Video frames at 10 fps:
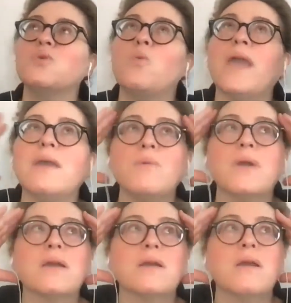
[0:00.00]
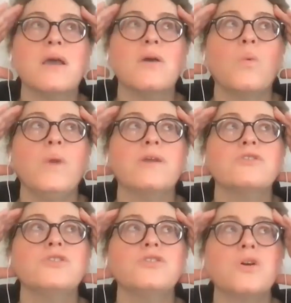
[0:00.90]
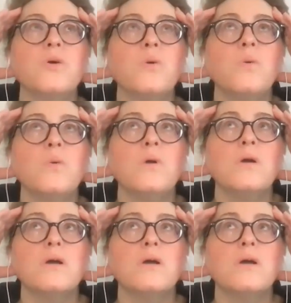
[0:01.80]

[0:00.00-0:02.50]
way where we're so